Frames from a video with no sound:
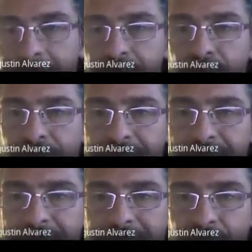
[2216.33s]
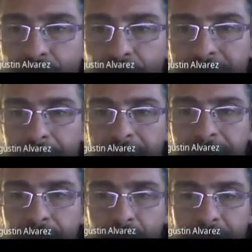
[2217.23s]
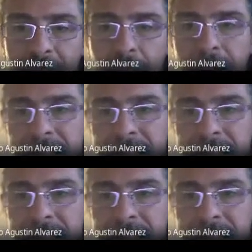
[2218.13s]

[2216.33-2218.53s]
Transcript: So here I know that before I was